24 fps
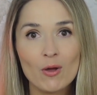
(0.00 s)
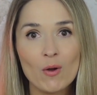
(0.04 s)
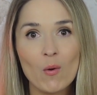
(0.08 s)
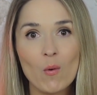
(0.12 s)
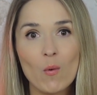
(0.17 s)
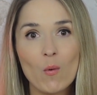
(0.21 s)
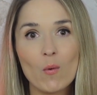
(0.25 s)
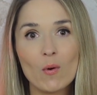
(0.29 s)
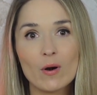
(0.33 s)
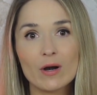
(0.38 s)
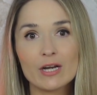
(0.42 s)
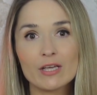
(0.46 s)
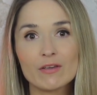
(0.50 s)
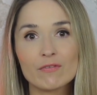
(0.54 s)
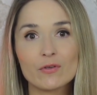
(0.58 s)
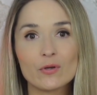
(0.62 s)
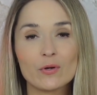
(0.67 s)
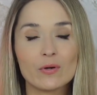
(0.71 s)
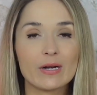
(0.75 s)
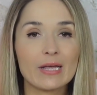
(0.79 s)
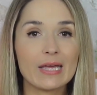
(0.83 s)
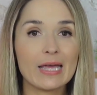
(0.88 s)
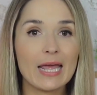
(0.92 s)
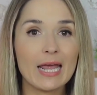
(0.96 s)
or if
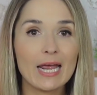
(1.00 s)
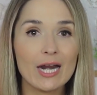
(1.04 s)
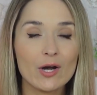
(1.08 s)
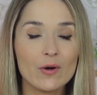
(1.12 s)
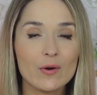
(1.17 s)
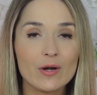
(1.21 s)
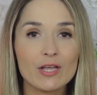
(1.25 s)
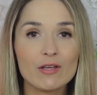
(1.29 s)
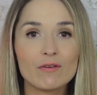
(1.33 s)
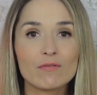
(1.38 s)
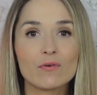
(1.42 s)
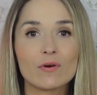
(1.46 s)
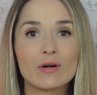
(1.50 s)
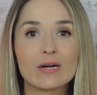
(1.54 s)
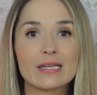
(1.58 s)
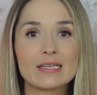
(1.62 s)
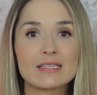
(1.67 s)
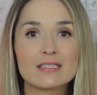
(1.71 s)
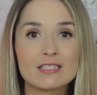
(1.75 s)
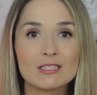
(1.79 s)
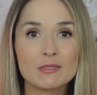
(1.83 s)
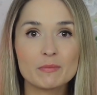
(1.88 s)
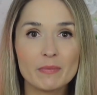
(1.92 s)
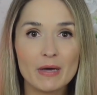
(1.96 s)
you're caring for a
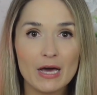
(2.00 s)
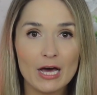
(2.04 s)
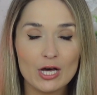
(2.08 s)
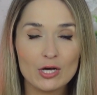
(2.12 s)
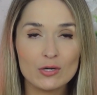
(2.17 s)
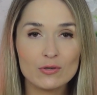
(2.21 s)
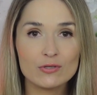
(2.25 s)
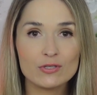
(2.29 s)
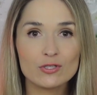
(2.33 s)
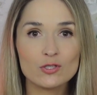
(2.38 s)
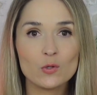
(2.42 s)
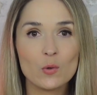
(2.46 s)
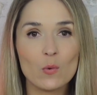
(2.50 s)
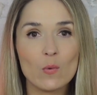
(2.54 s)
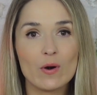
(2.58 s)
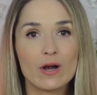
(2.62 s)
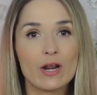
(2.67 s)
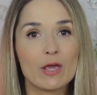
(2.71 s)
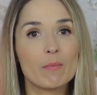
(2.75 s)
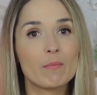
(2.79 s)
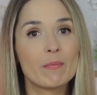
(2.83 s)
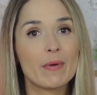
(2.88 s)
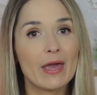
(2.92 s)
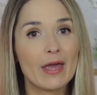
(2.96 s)
spouse or
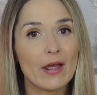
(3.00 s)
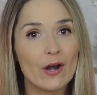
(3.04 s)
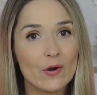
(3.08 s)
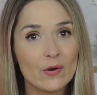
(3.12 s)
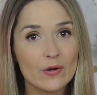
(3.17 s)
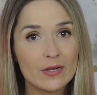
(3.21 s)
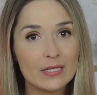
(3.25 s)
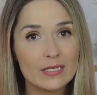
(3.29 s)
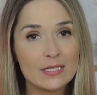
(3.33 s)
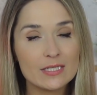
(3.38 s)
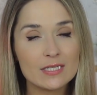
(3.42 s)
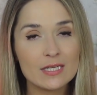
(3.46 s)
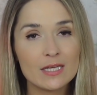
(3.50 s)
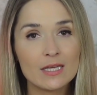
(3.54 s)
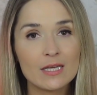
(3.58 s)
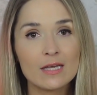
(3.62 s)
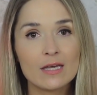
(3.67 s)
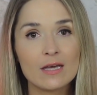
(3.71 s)
a parent